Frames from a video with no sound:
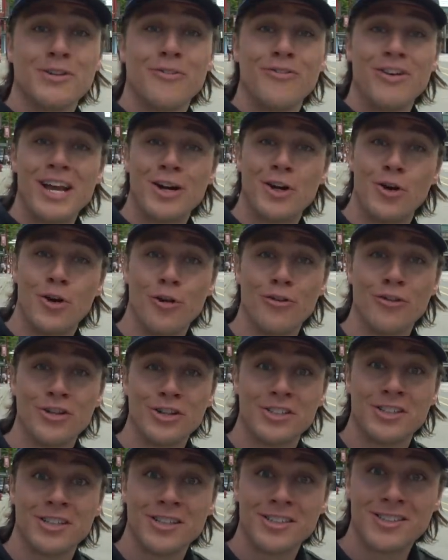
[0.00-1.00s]

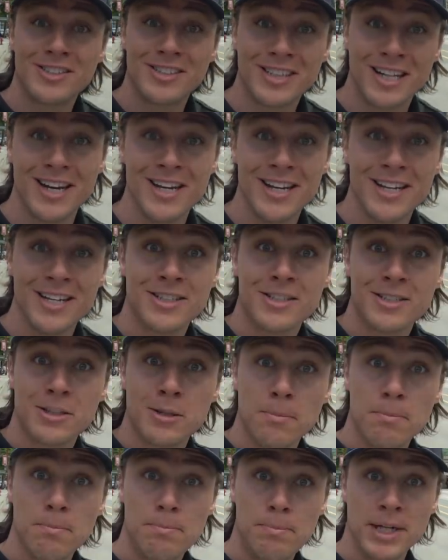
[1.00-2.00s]
Vancouver's skinniest
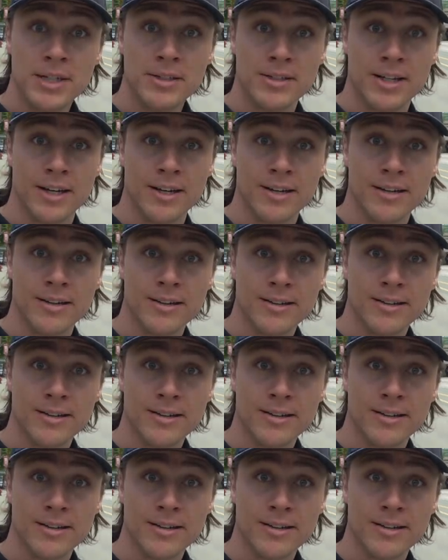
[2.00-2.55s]
building.